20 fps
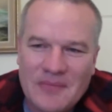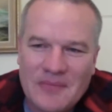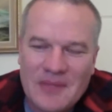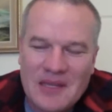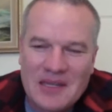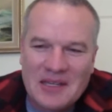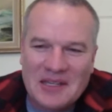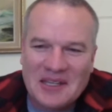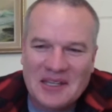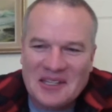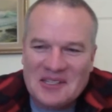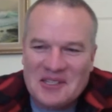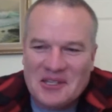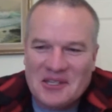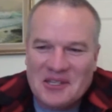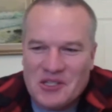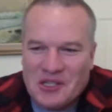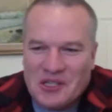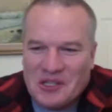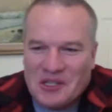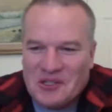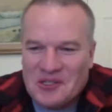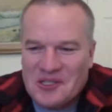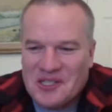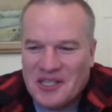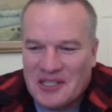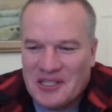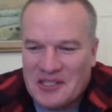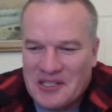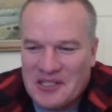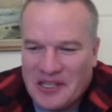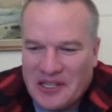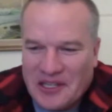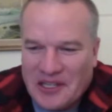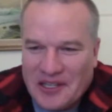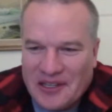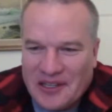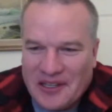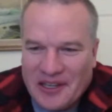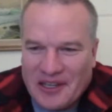it's interesting. You said
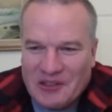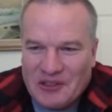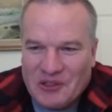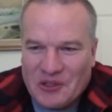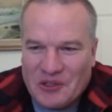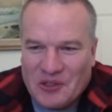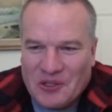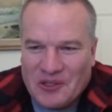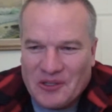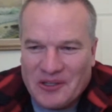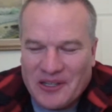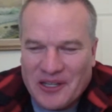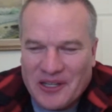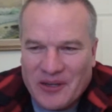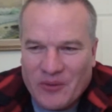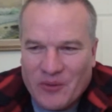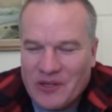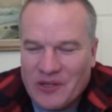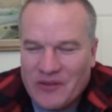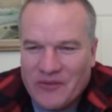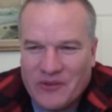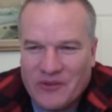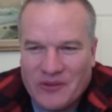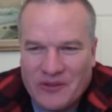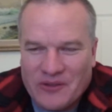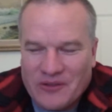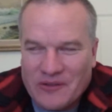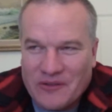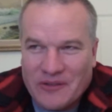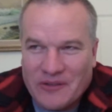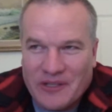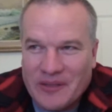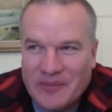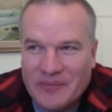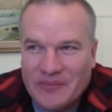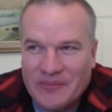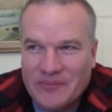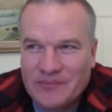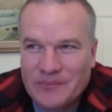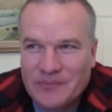in your one of your
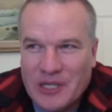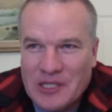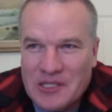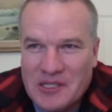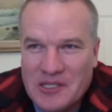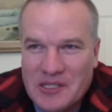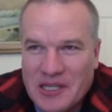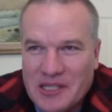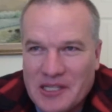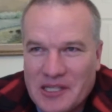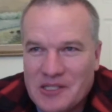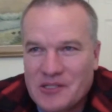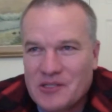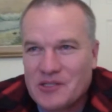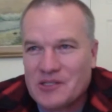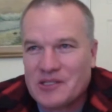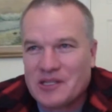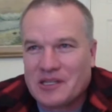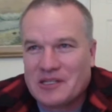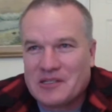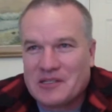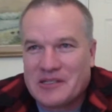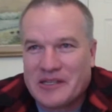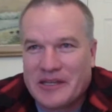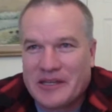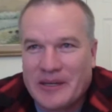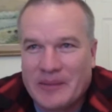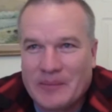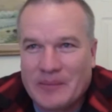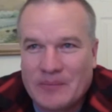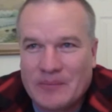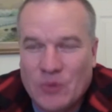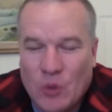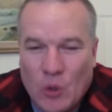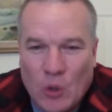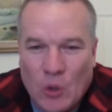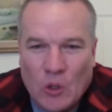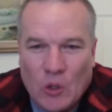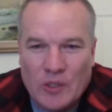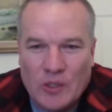presentations, you said
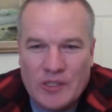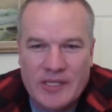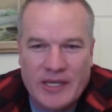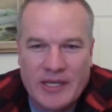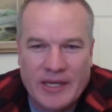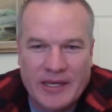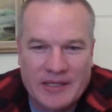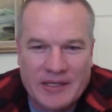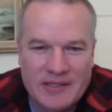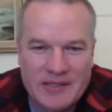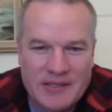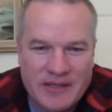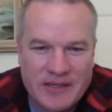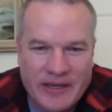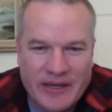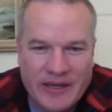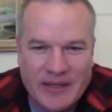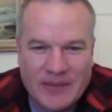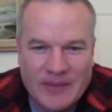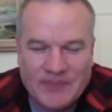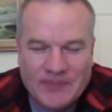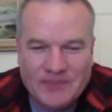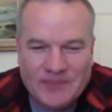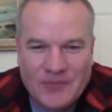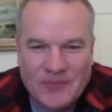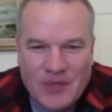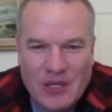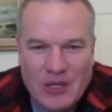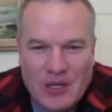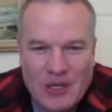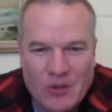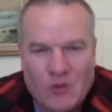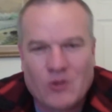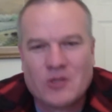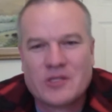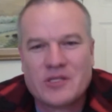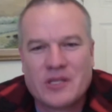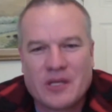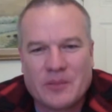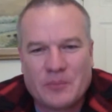ORDS has
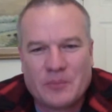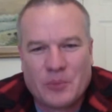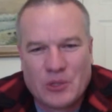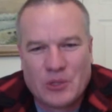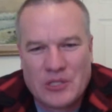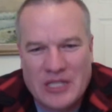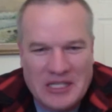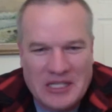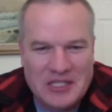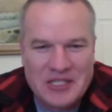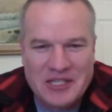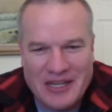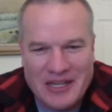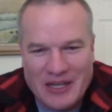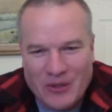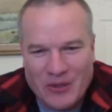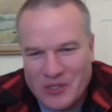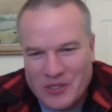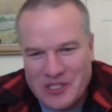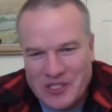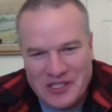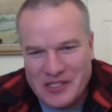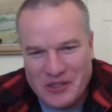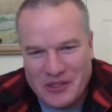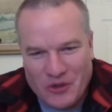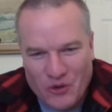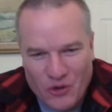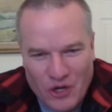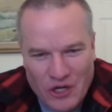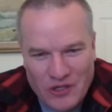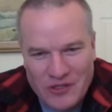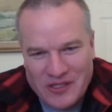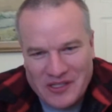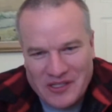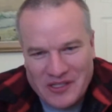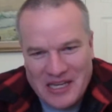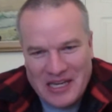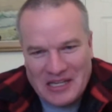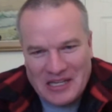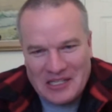große Potenzial, which isn't gross,
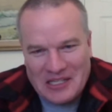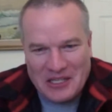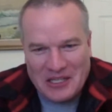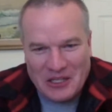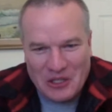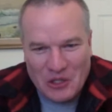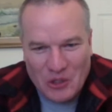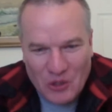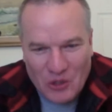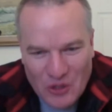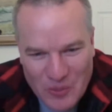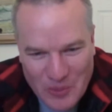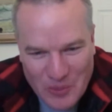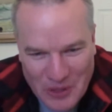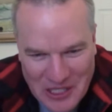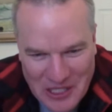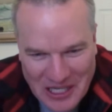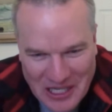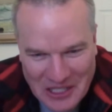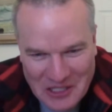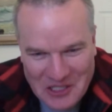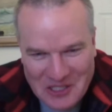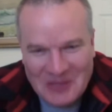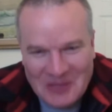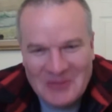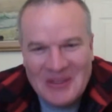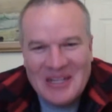it's actually huge potential.